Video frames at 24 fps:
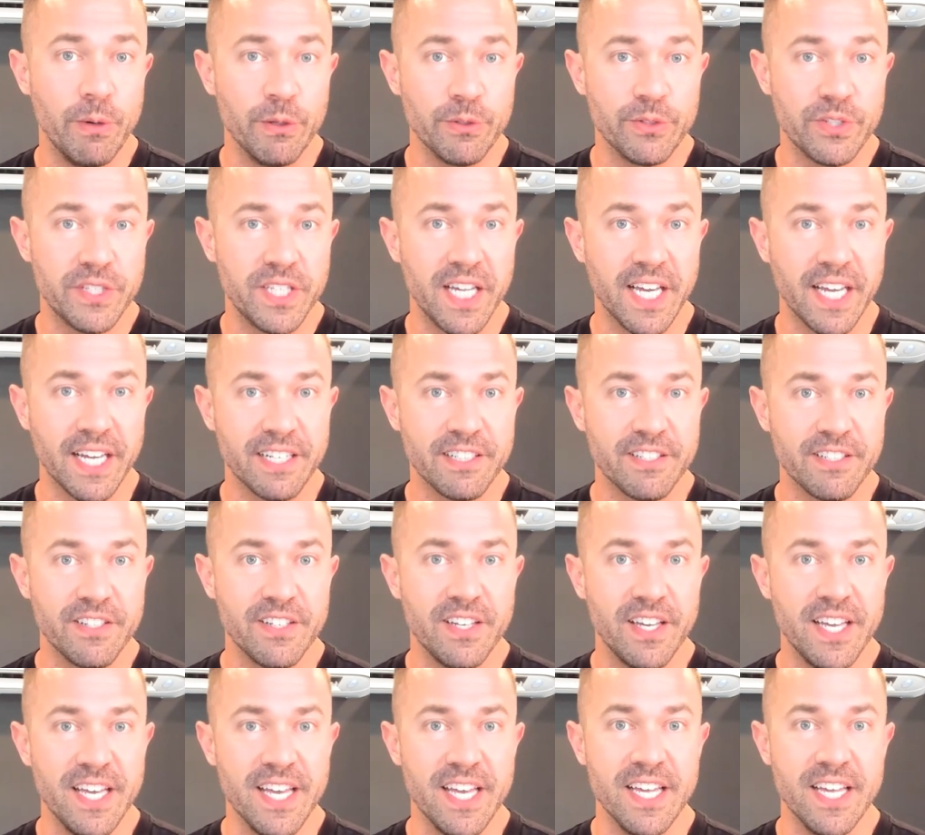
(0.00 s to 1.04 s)
things
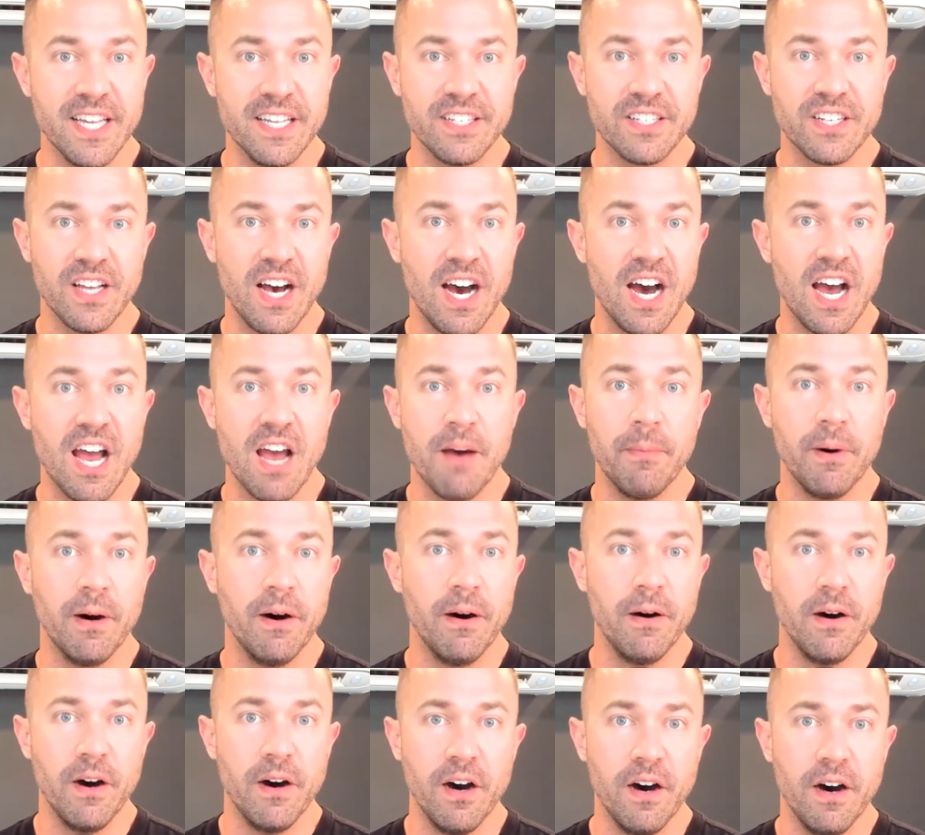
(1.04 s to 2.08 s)
is I am a,
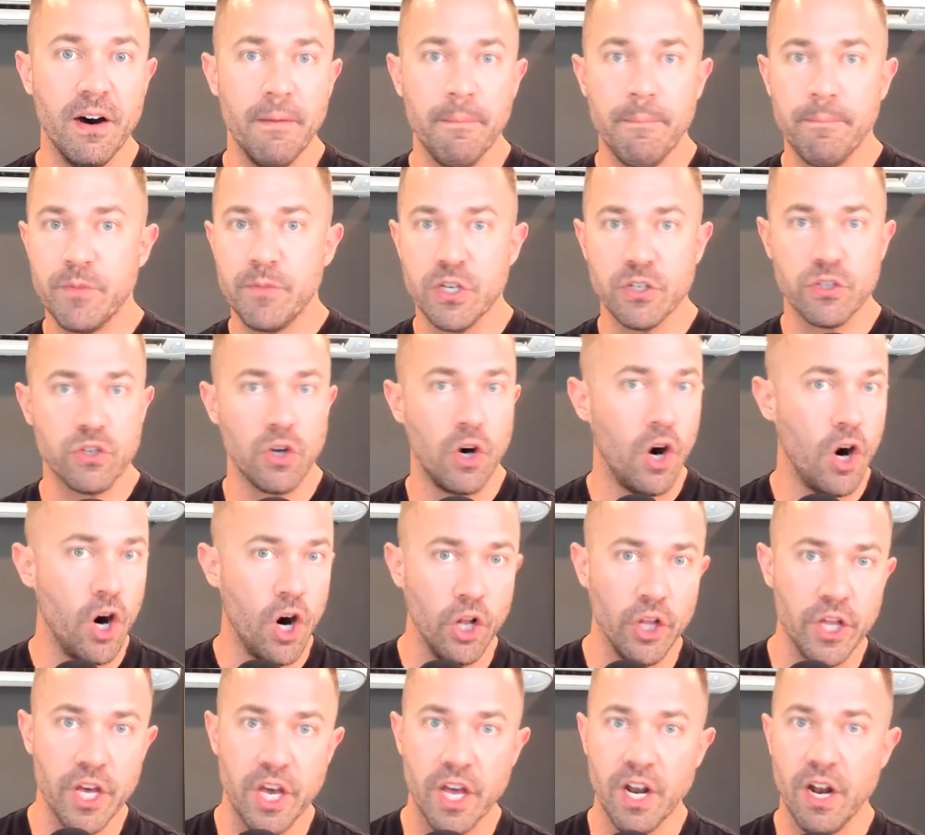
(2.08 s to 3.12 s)
a just all
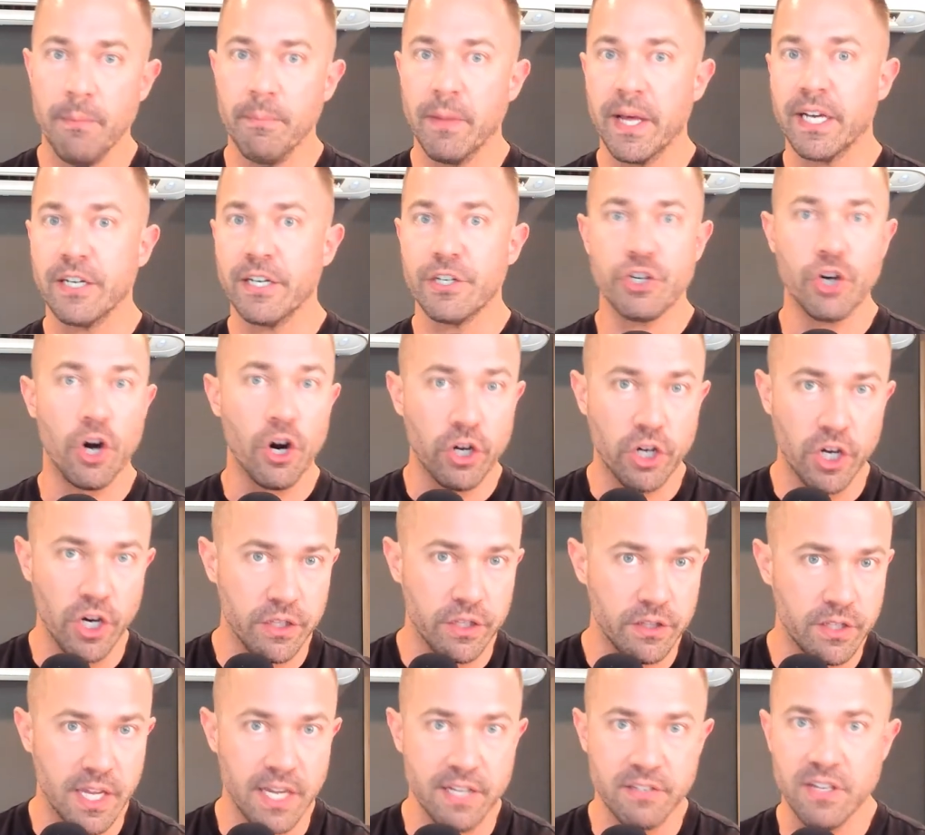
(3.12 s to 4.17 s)
in. I'm like a shark on
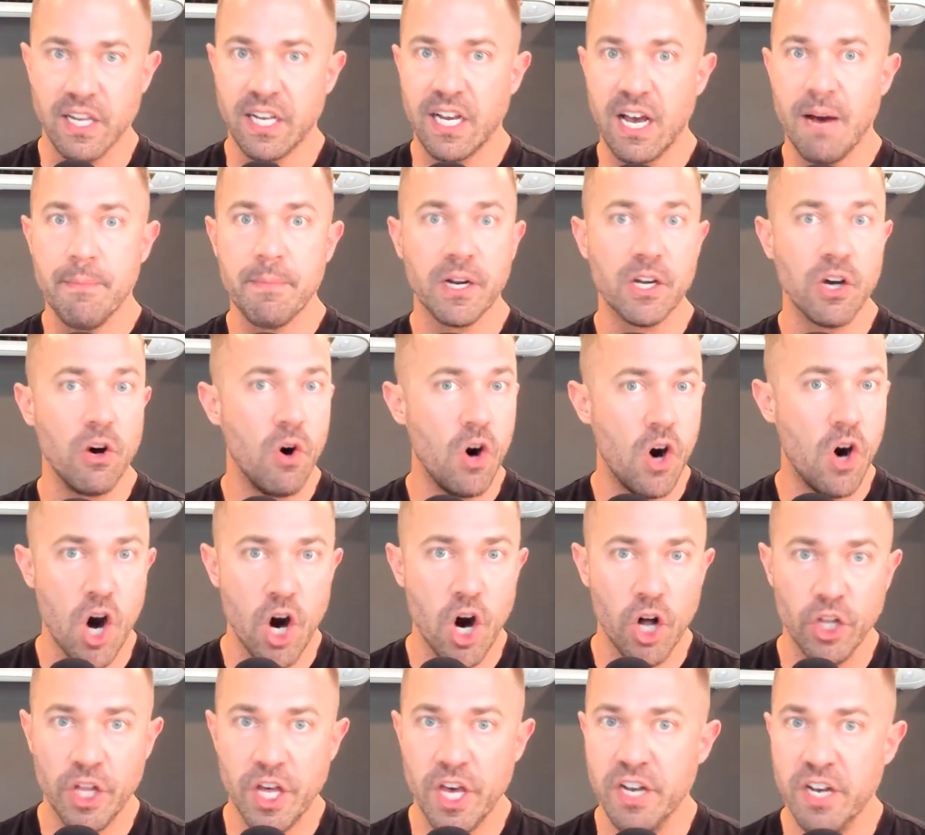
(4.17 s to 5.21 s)
things. Like I'm going to go all
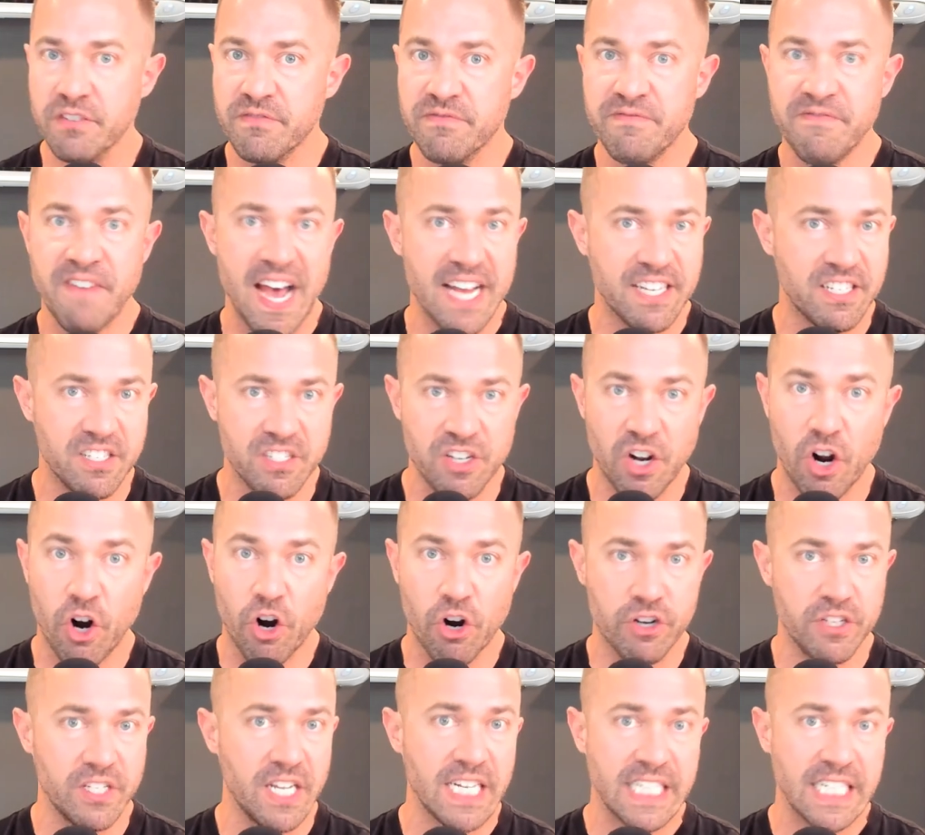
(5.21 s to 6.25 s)
in as fast and hard
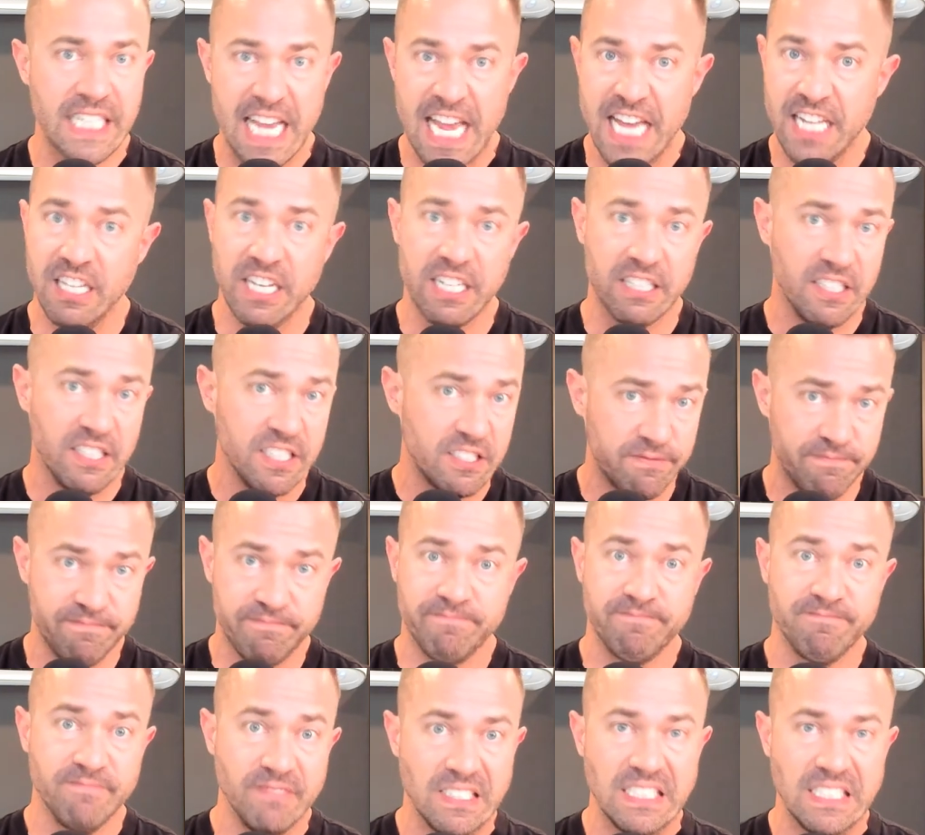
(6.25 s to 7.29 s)
as I can. Like let's,
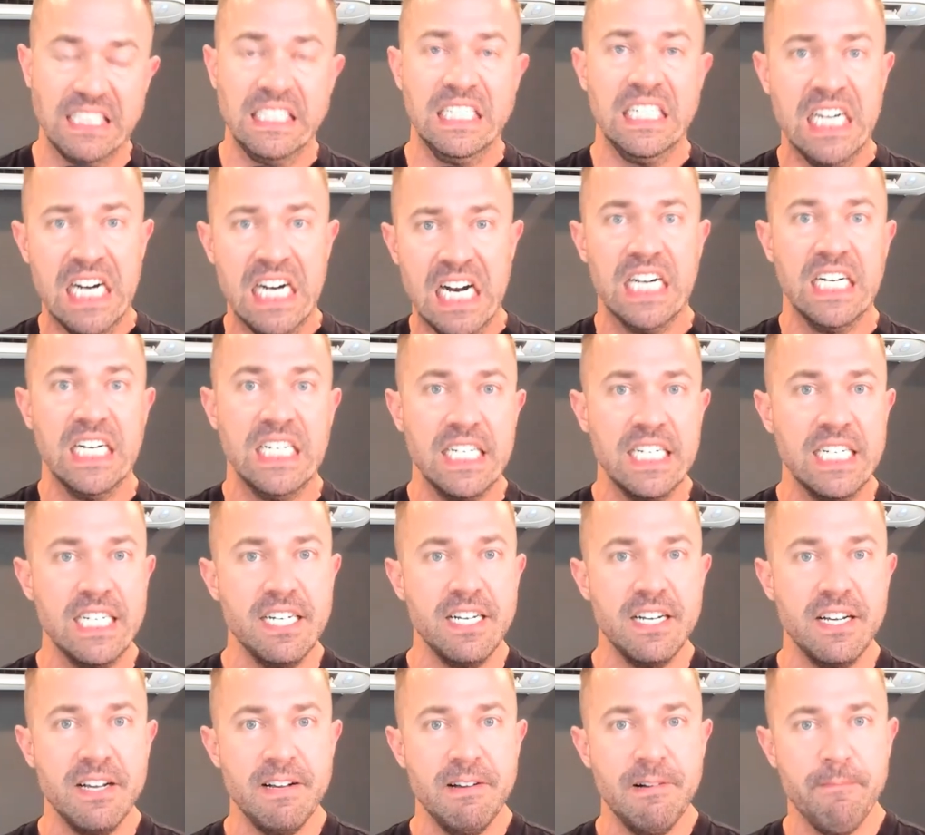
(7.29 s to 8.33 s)
ugh,
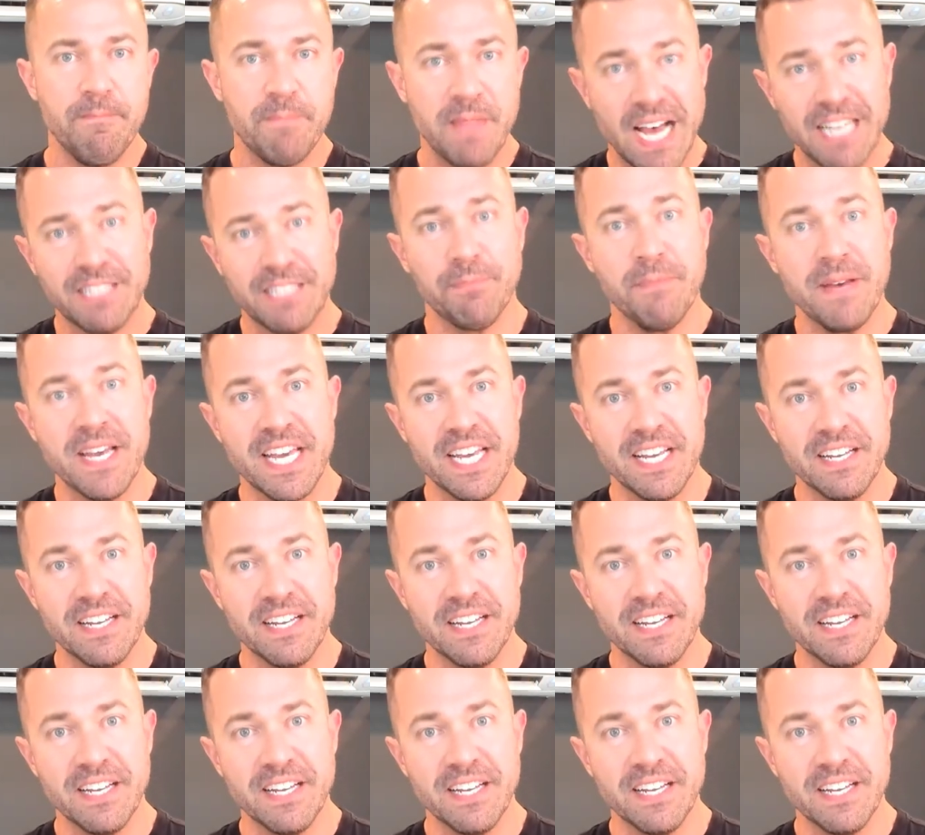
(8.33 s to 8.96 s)
that's me.